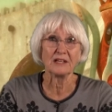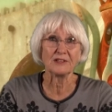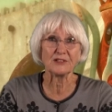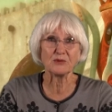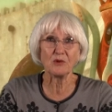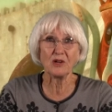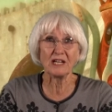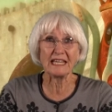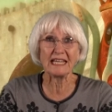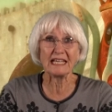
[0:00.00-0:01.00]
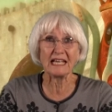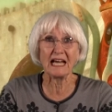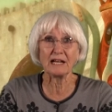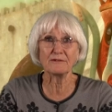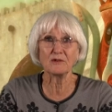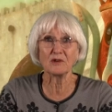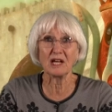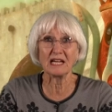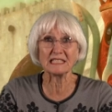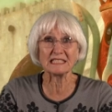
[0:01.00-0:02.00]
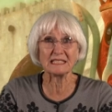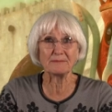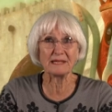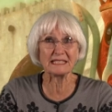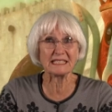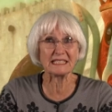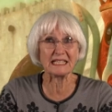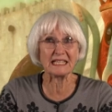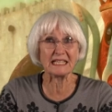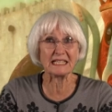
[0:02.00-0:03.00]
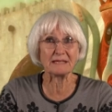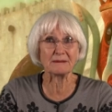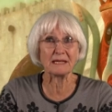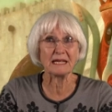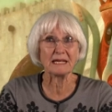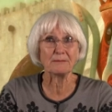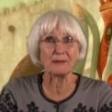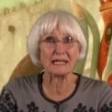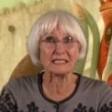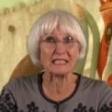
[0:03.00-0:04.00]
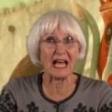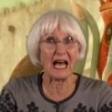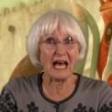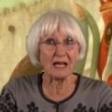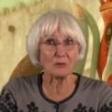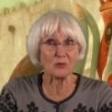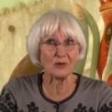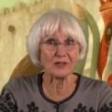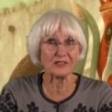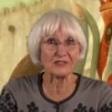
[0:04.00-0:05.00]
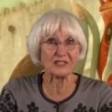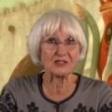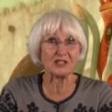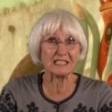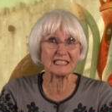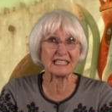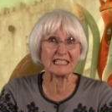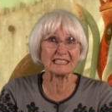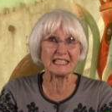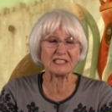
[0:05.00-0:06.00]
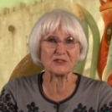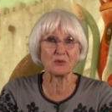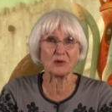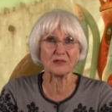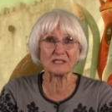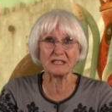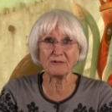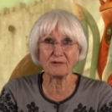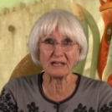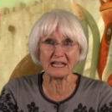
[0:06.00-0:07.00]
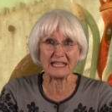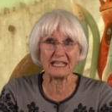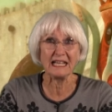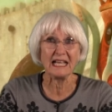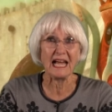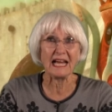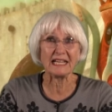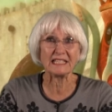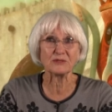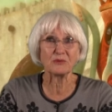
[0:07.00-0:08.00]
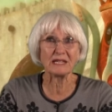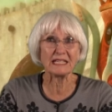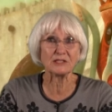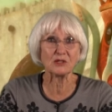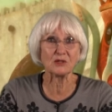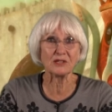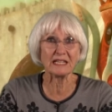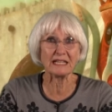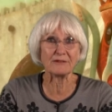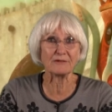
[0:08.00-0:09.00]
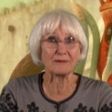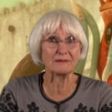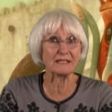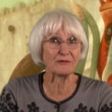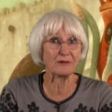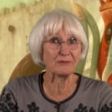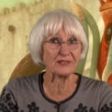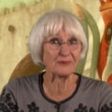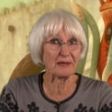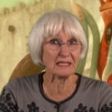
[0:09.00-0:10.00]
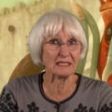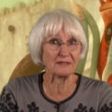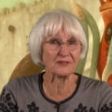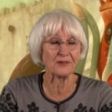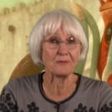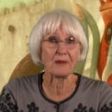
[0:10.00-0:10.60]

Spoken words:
The swirly, colourful lines depicted in Pete's artwork suggest that he sees the world differently and is willing to look at it from different perspectives,